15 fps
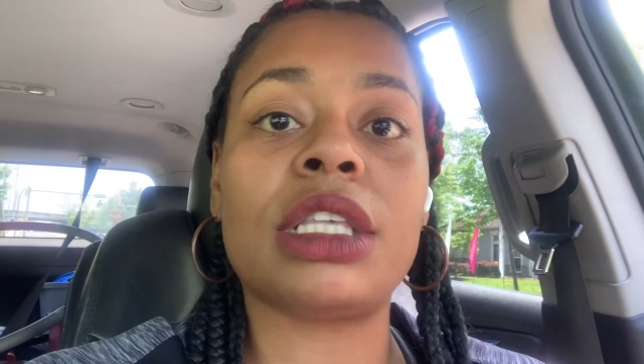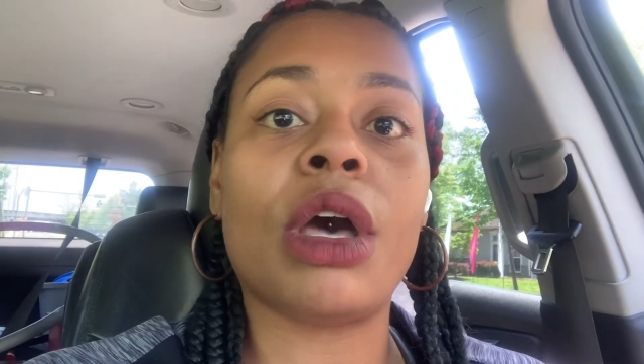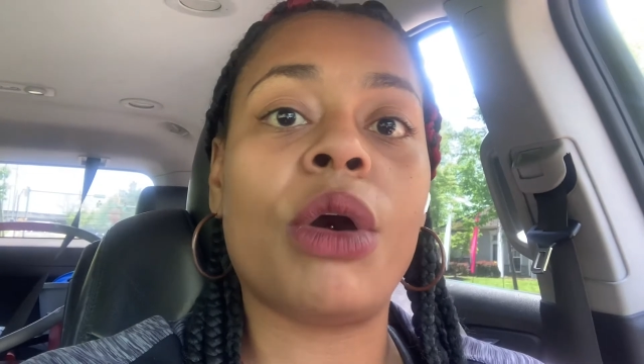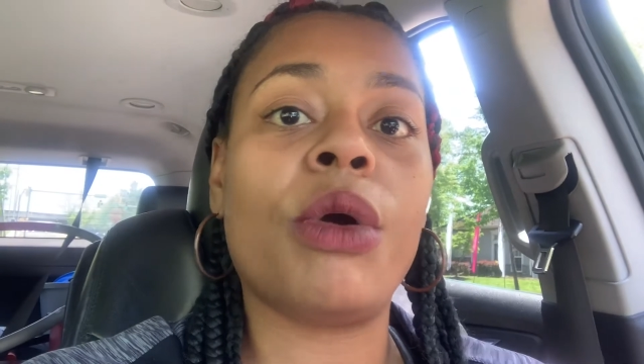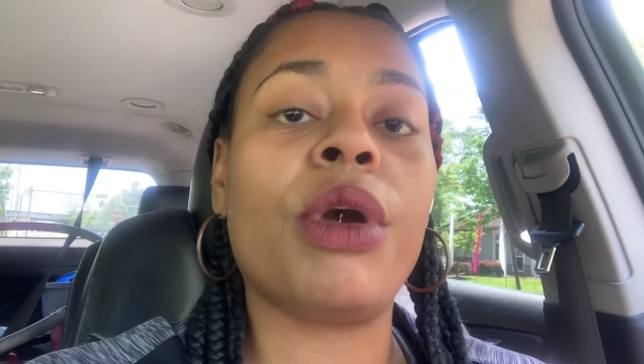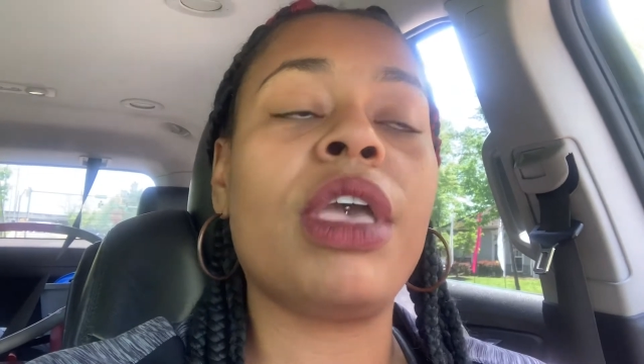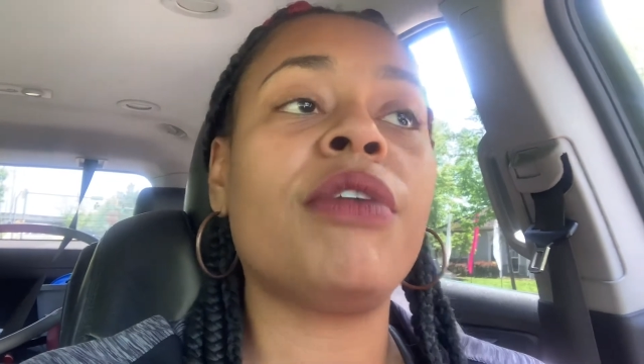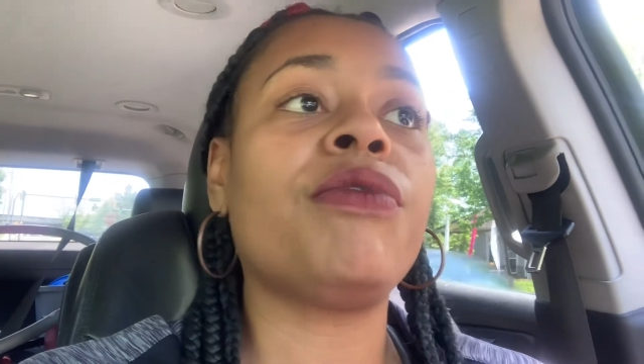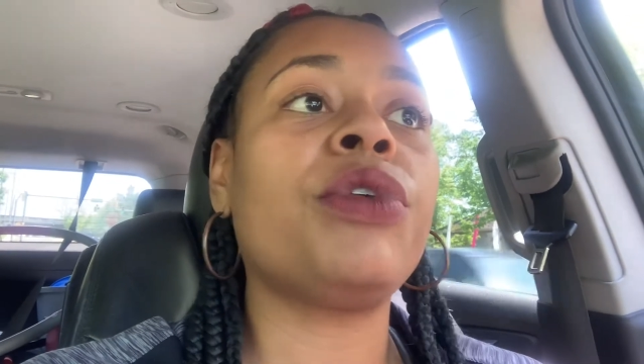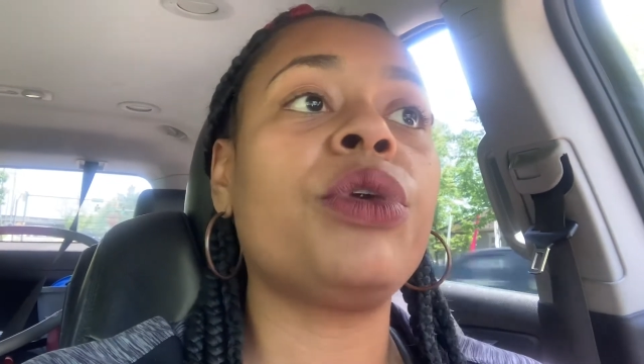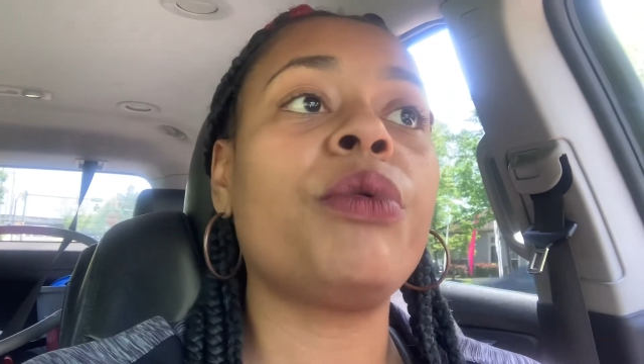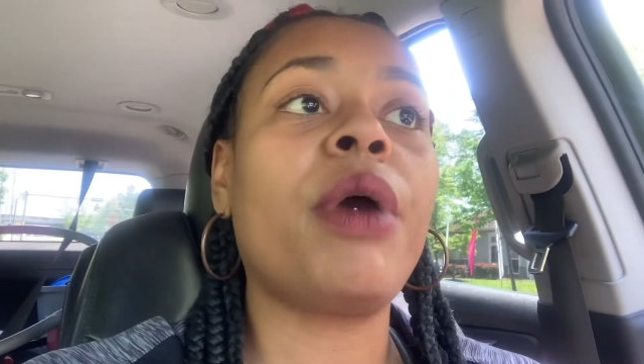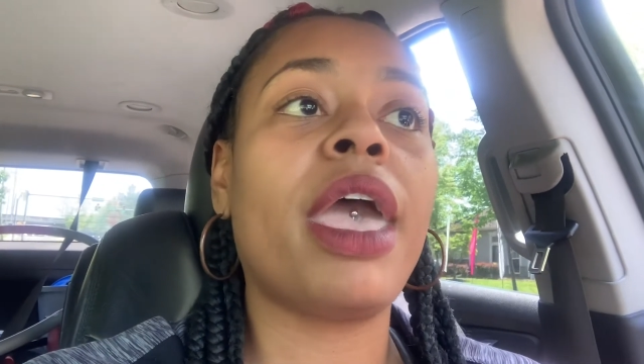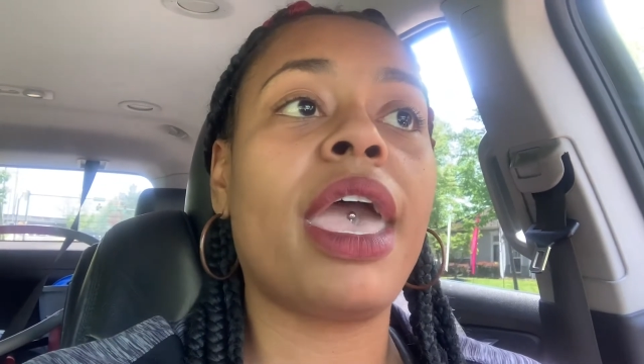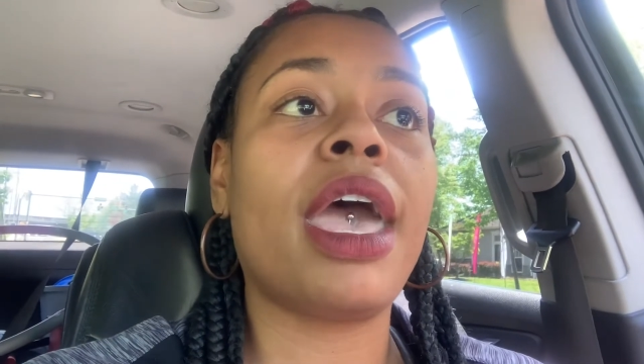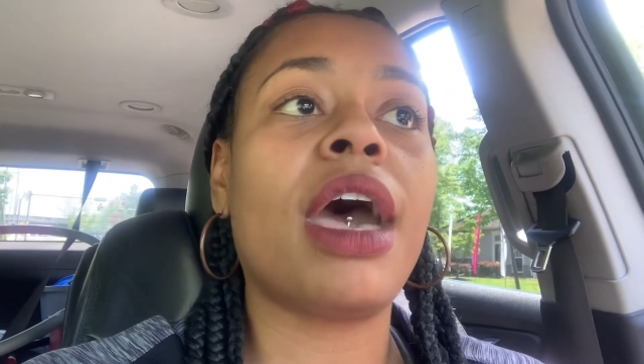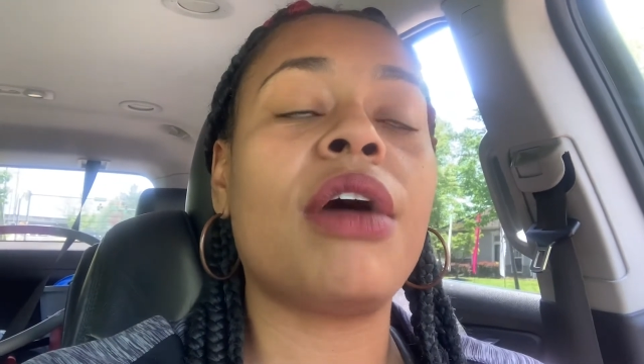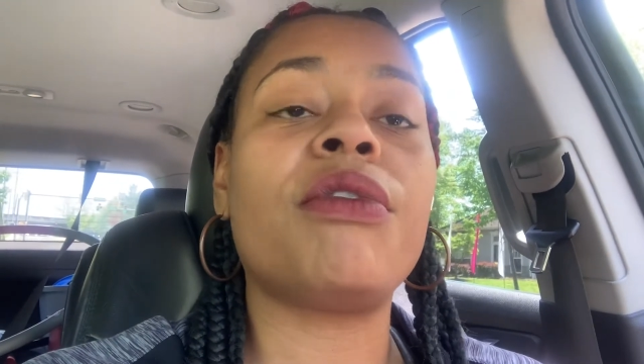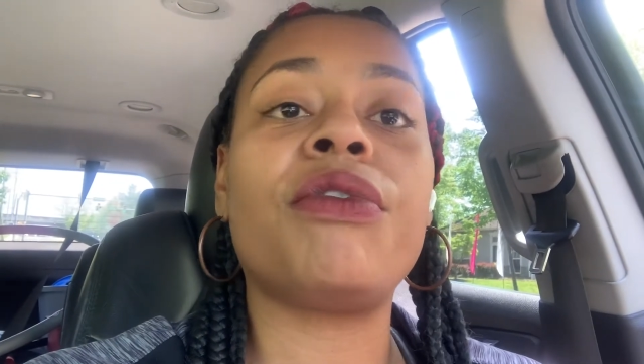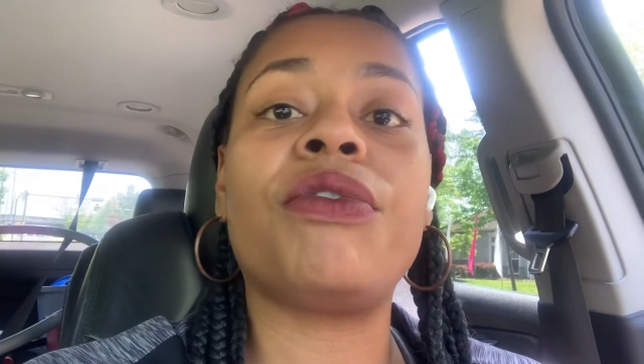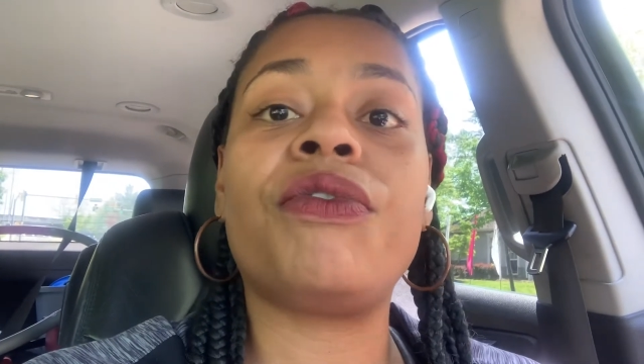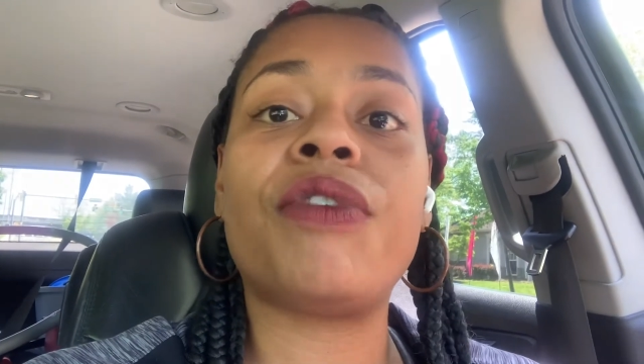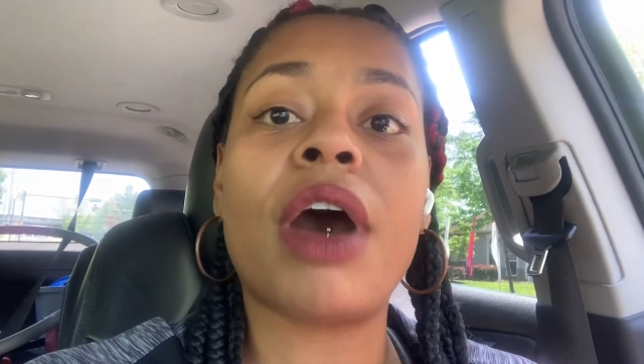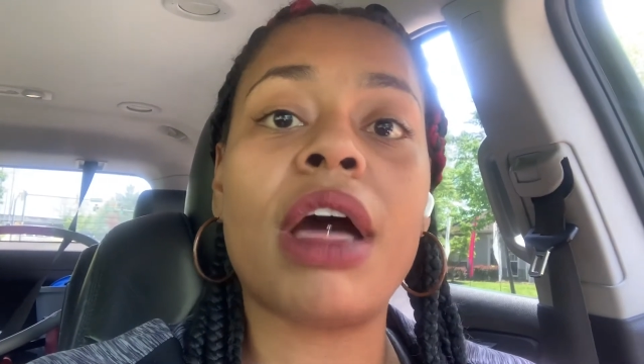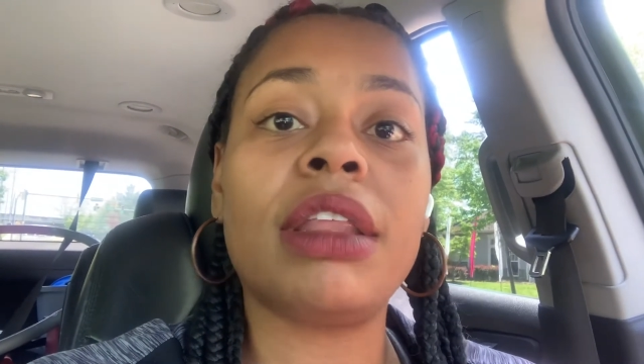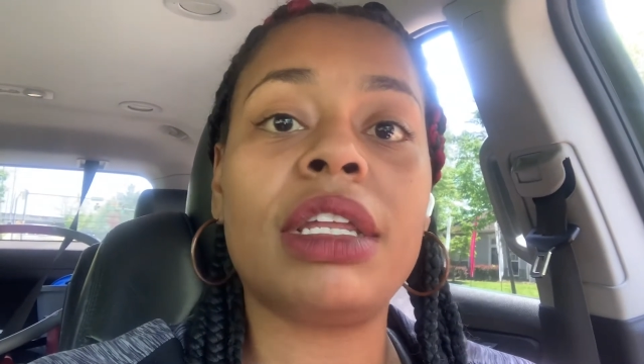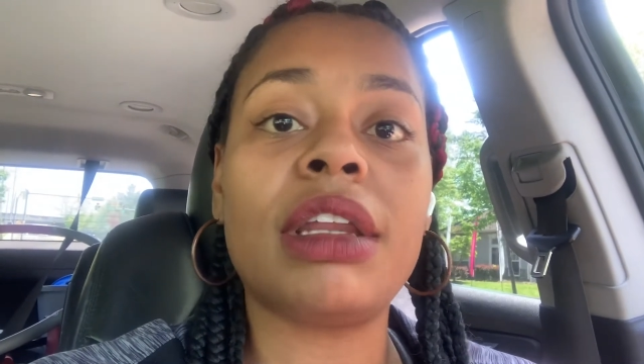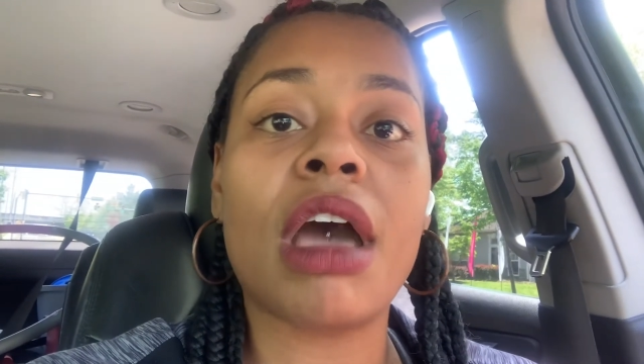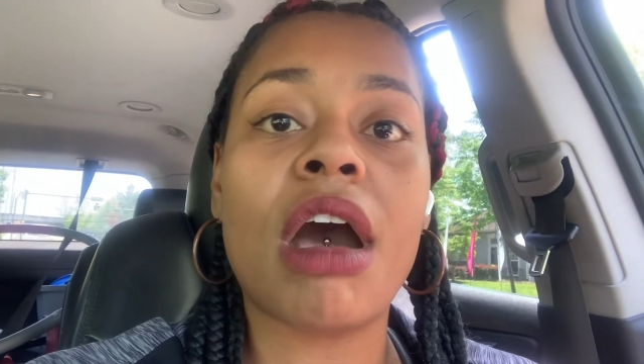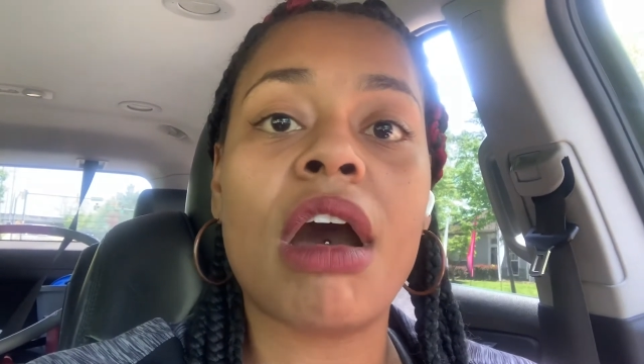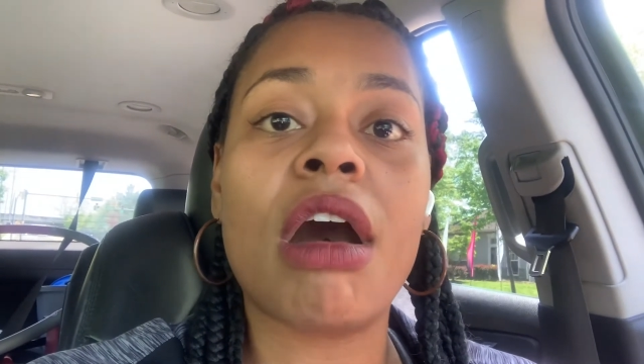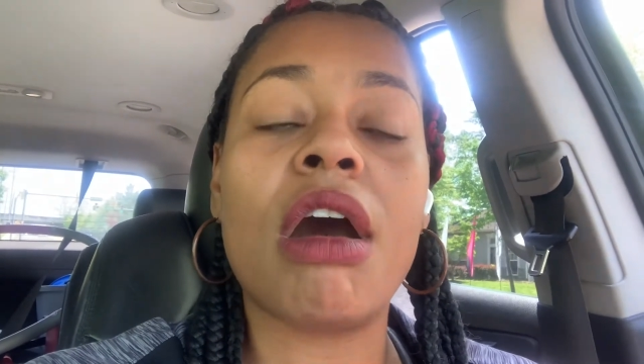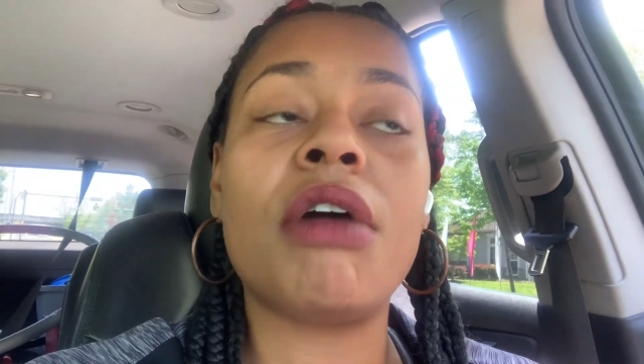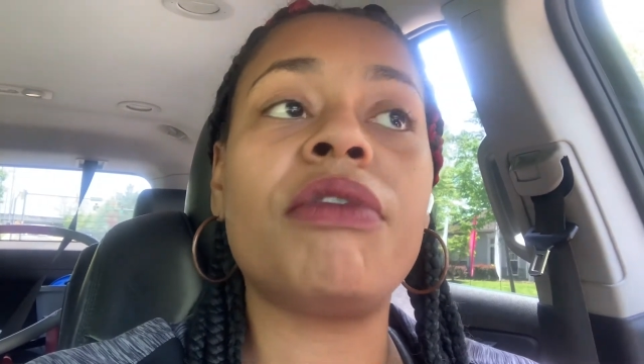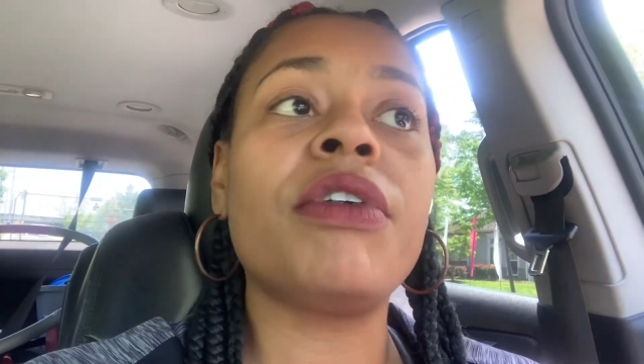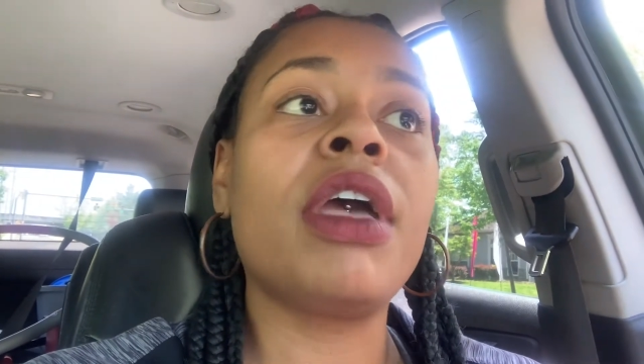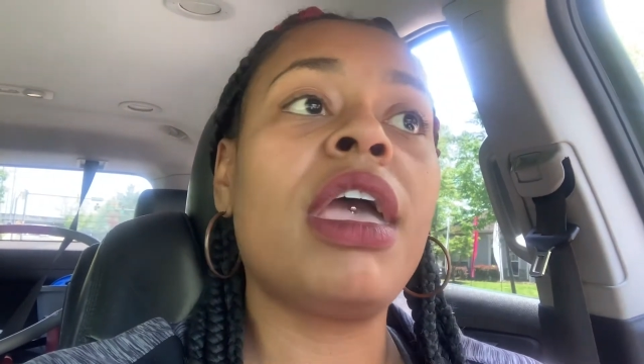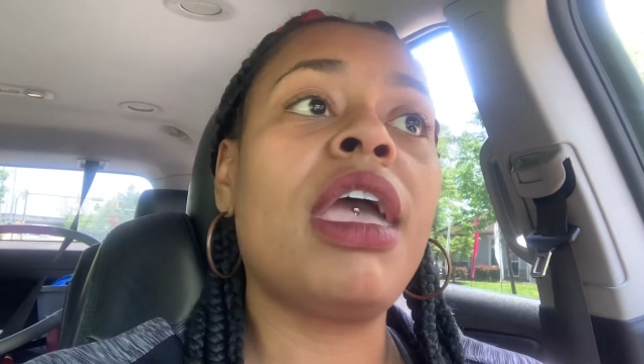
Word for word: So if you have fallen off